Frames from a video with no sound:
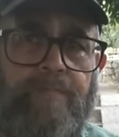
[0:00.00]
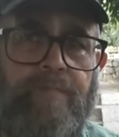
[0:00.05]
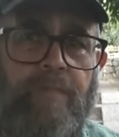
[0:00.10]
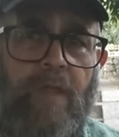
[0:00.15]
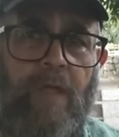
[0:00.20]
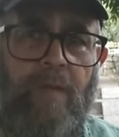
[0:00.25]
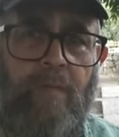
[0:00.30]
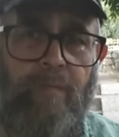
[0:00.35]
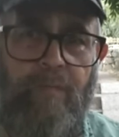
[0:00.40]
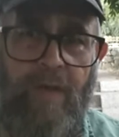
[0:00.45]

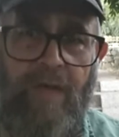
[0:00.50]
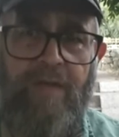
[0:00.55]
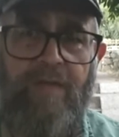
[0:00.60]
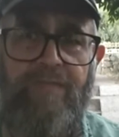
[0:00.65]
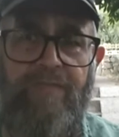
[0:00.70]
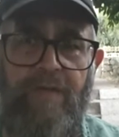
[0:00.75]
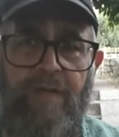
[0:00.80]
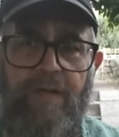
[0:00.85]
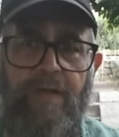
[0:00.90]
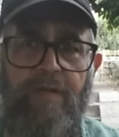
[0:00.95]
and
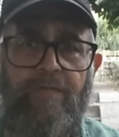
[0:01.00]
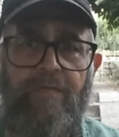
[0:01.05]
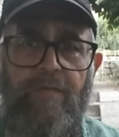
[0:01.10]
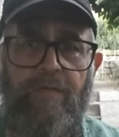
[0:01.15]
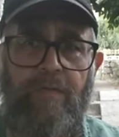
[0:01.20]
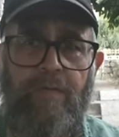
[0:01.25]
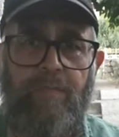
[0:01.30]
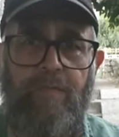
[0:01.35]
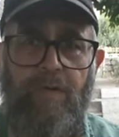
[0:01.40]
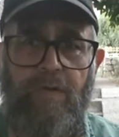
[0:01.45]
benefiting from
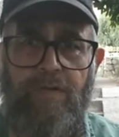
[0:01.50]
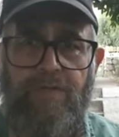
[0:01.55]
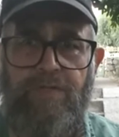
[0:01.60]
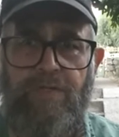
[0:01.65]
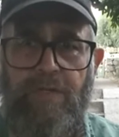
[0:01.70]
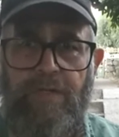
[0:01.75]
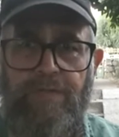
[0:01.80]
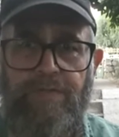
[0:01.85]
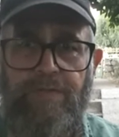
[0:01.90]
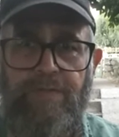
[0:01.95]
the
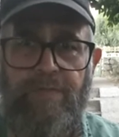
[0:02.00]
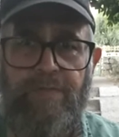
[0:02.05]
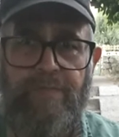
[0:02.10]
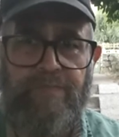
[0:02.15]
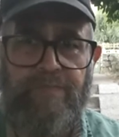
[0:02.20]
process